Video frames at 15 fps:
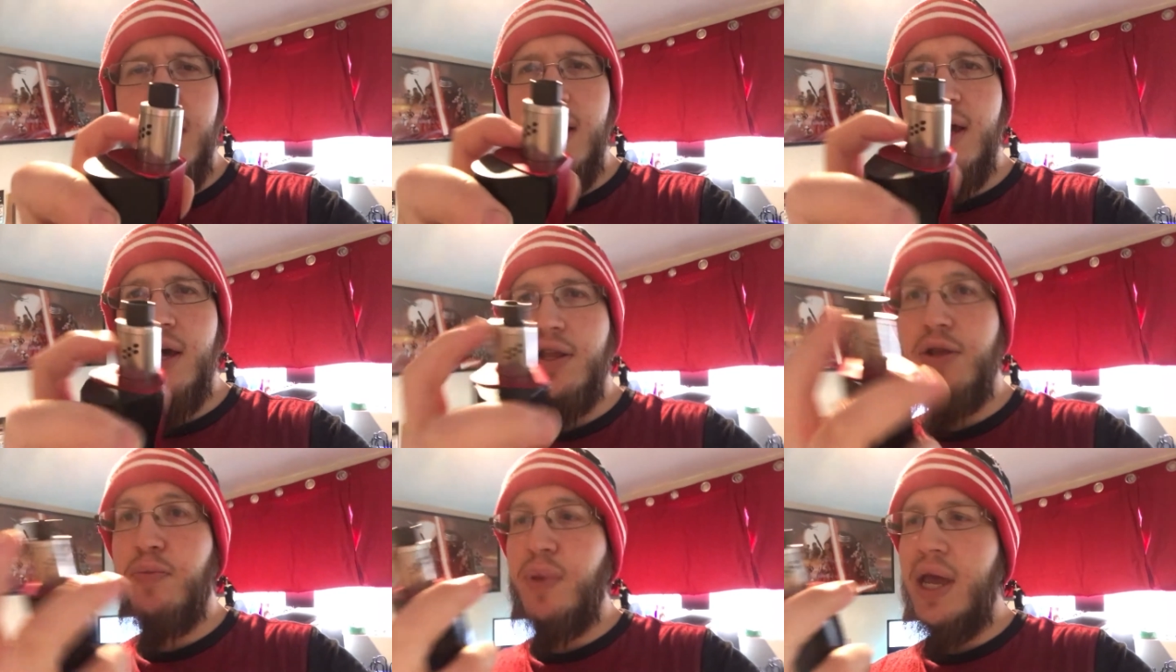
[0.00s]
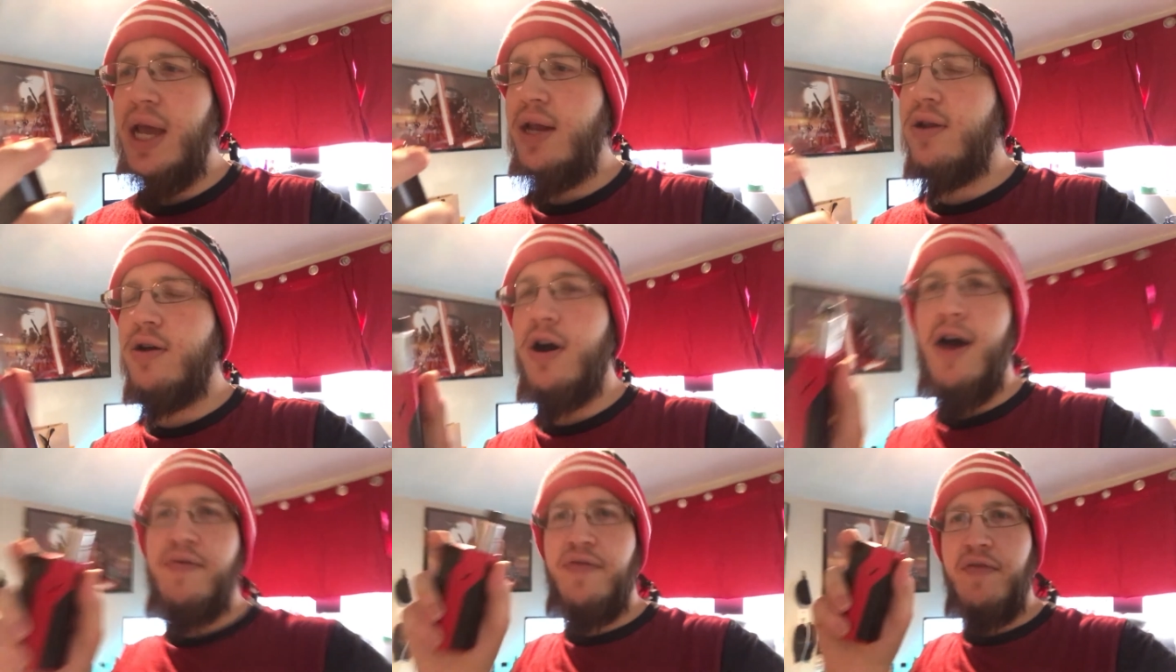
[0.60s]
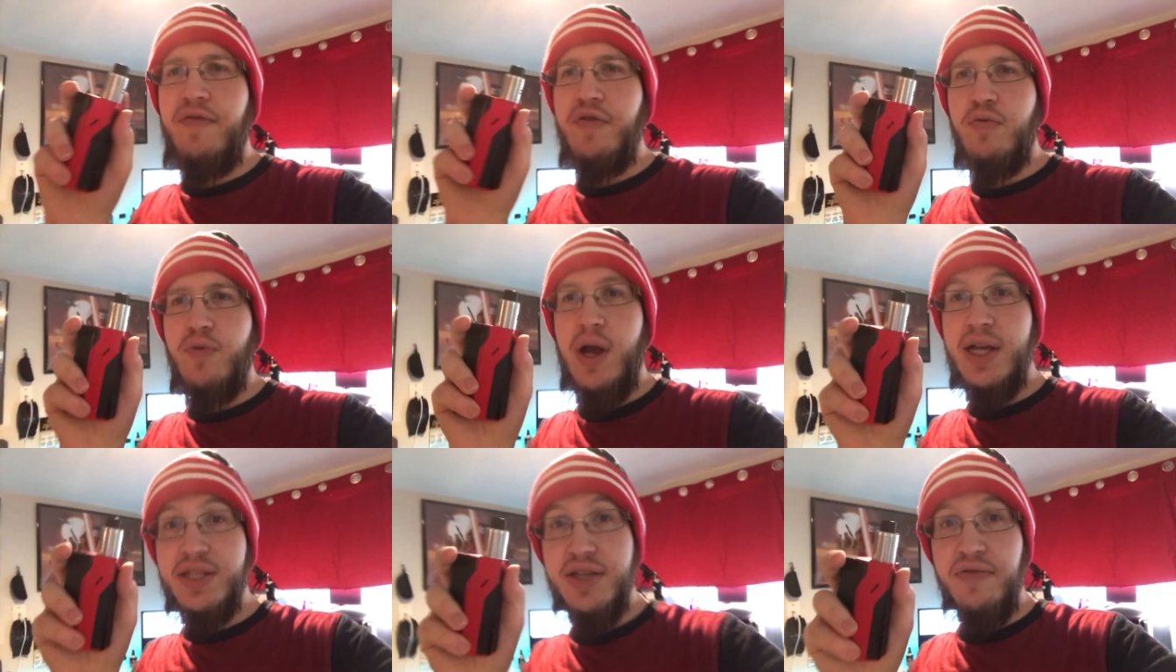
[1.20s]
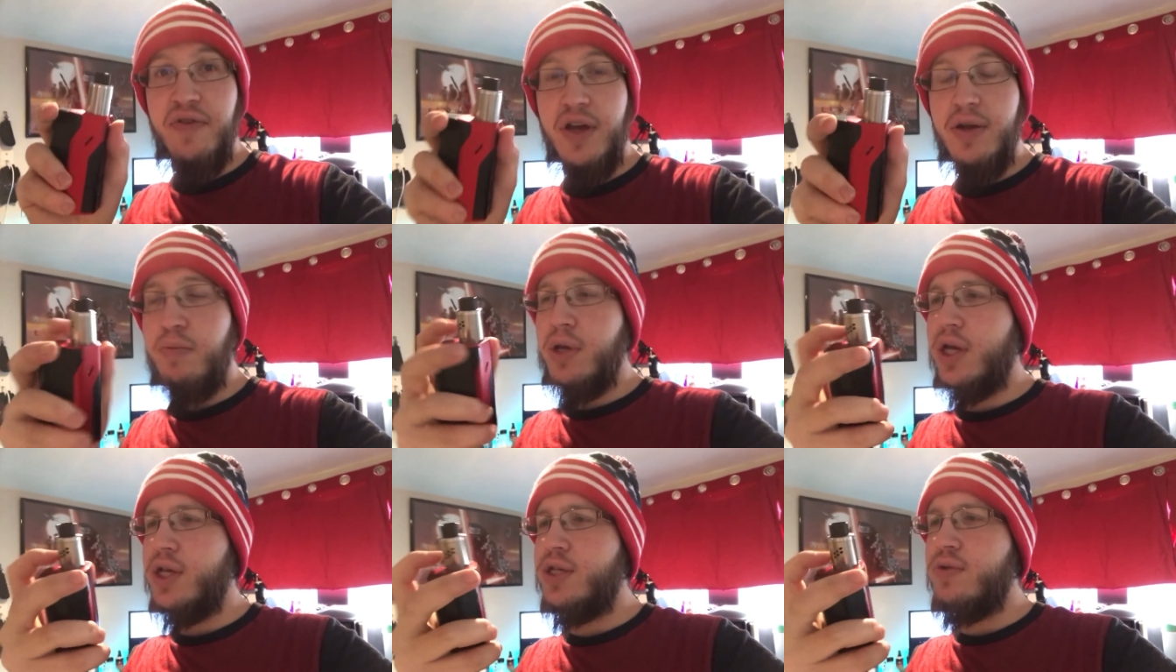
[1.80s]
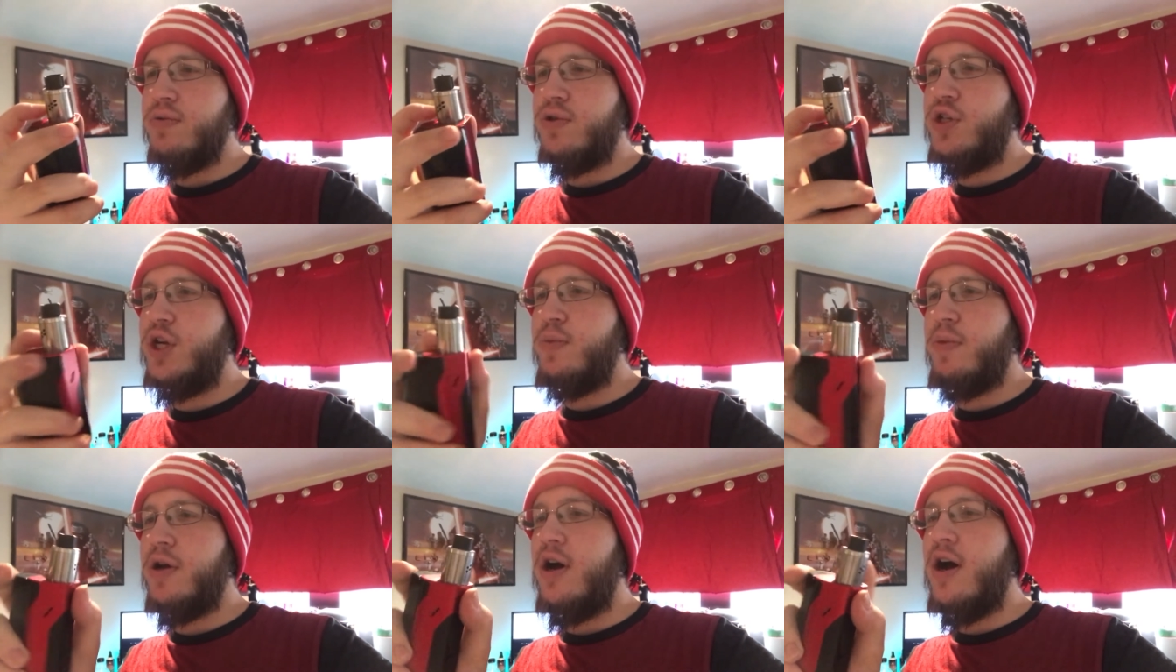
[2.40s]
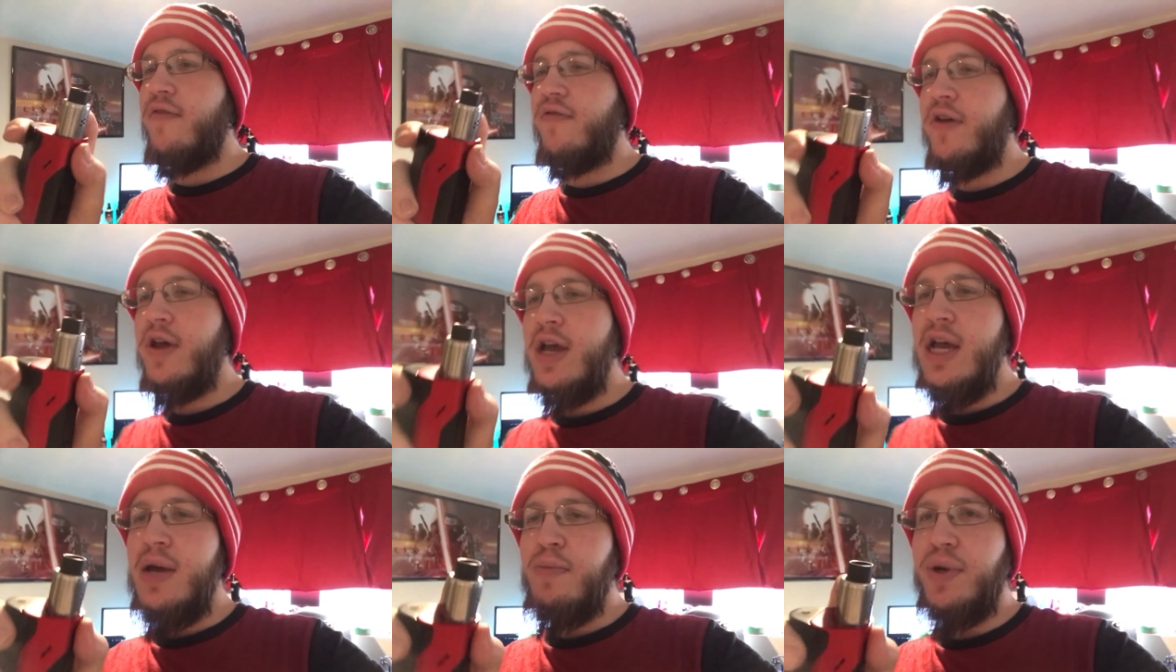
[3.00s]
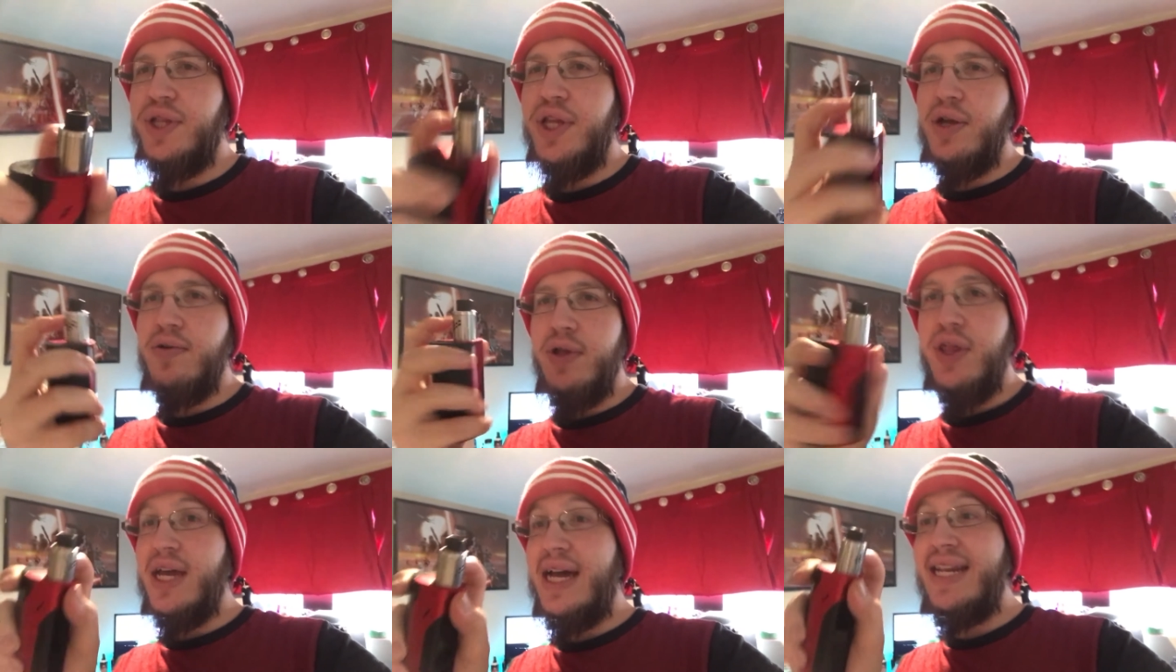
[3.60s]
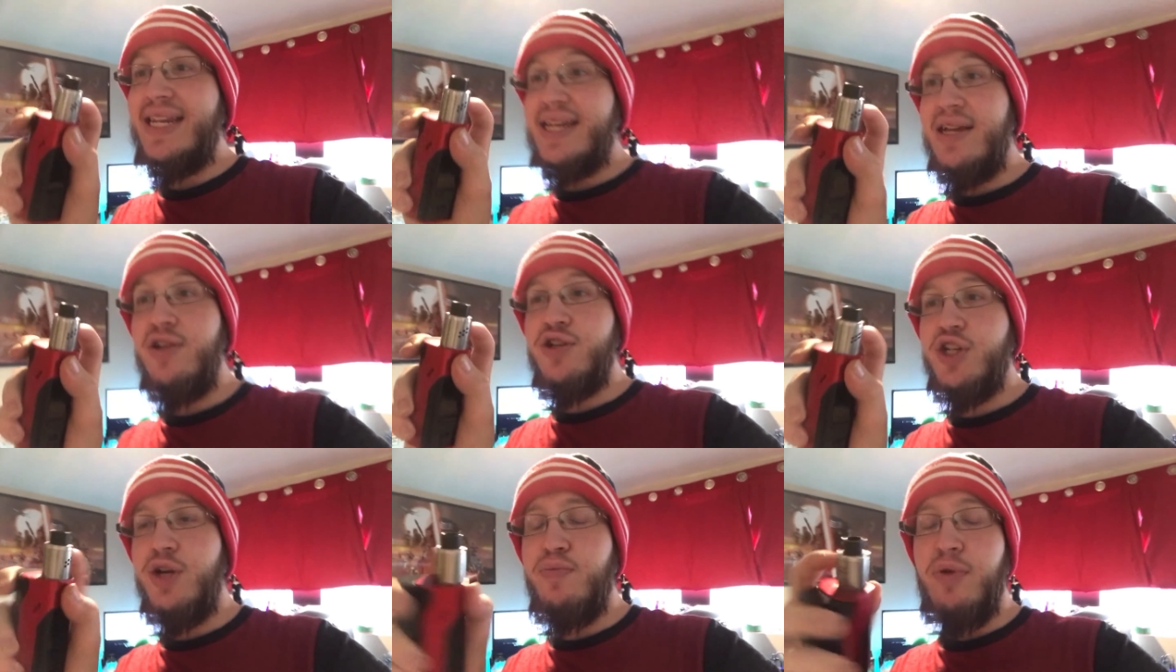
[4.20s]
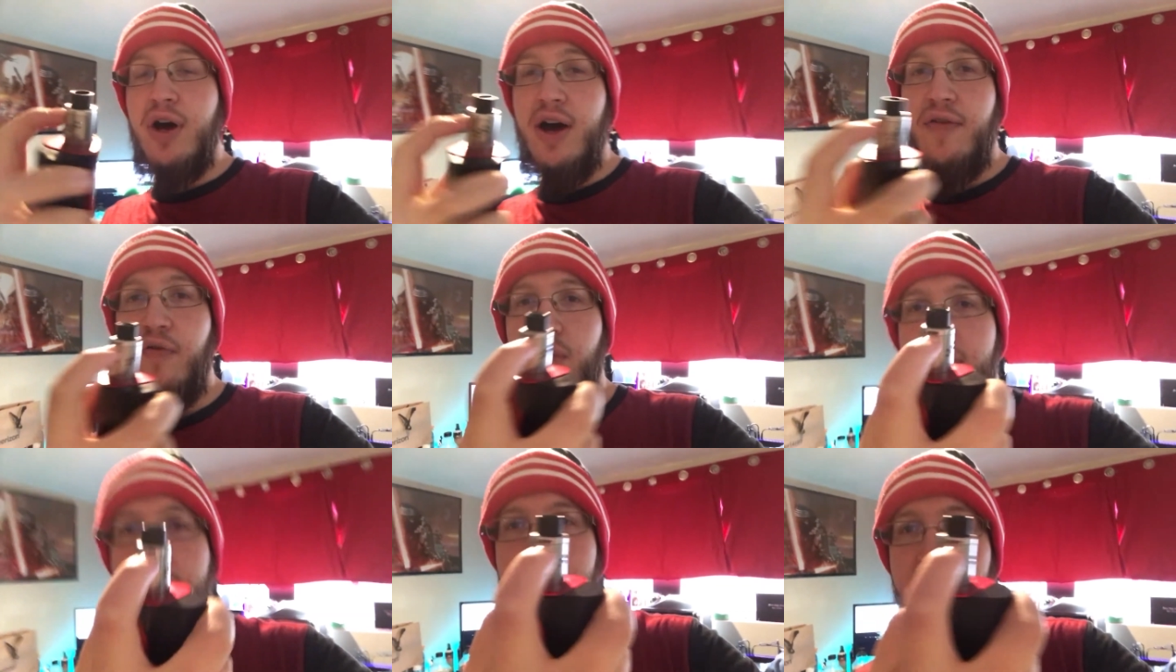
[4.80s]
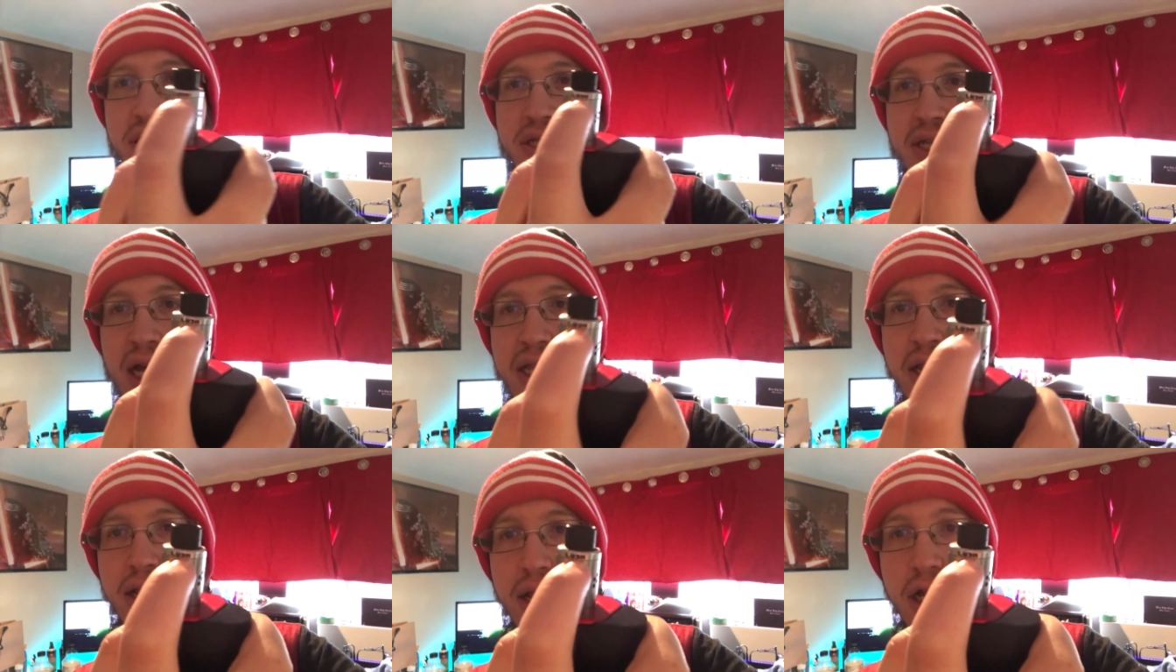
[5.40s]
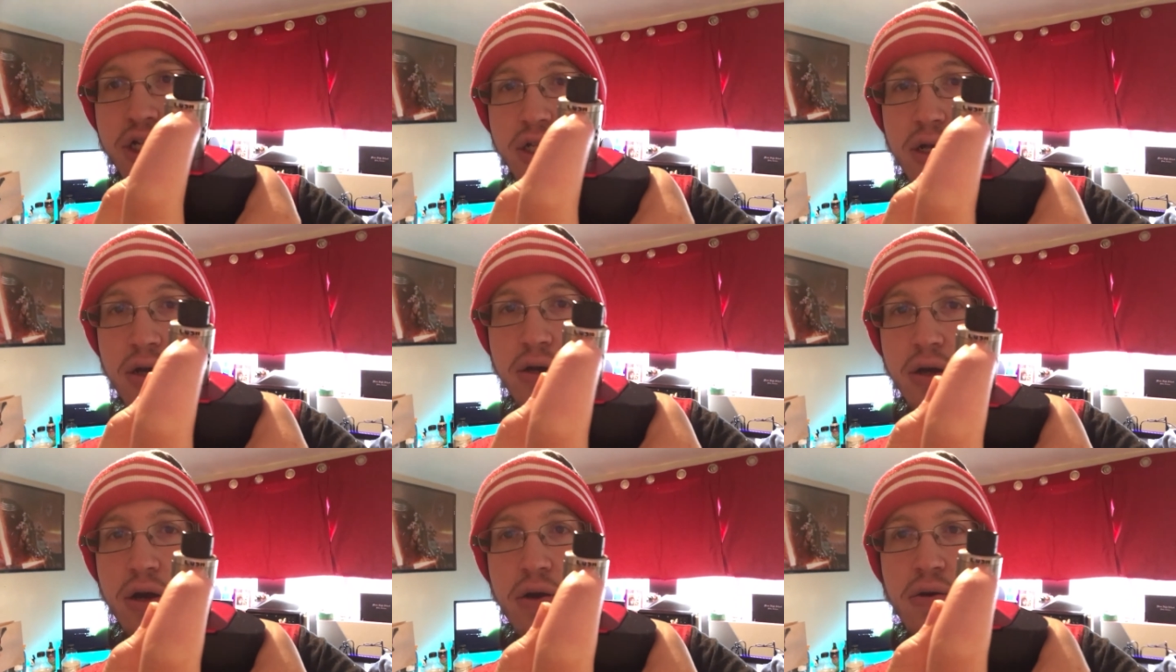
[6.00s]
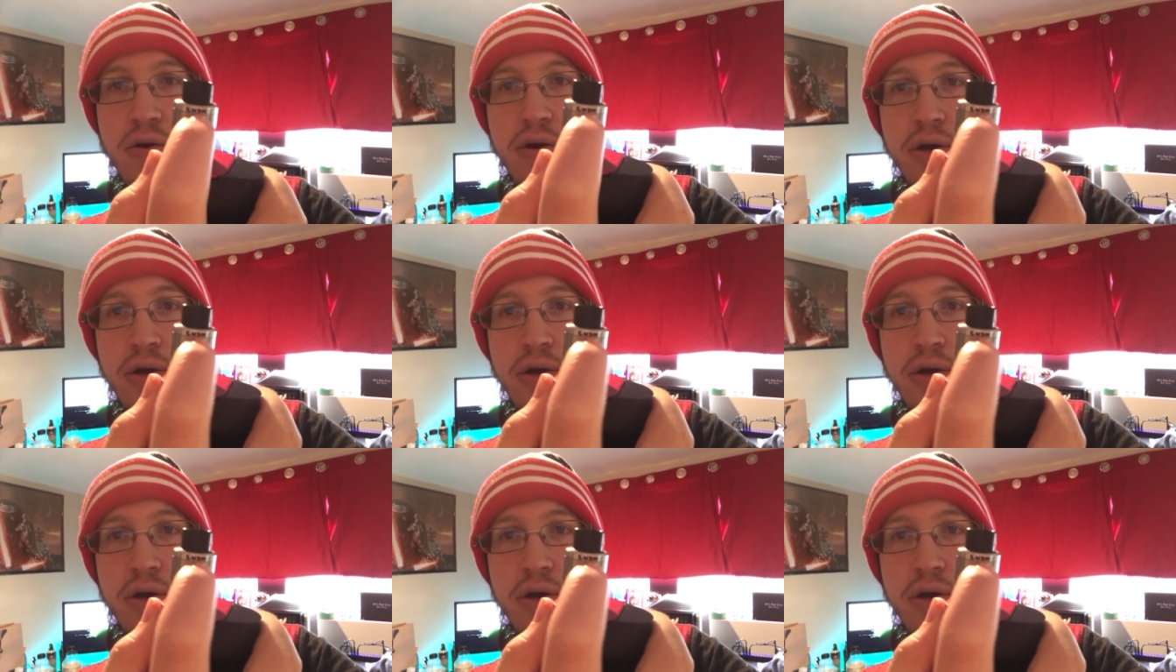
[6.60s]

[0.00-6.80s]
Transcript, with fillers: the, uh, the paint off of the rest of it because it was chipping off, but the only thing I didn't chip off was inside the Lush logo.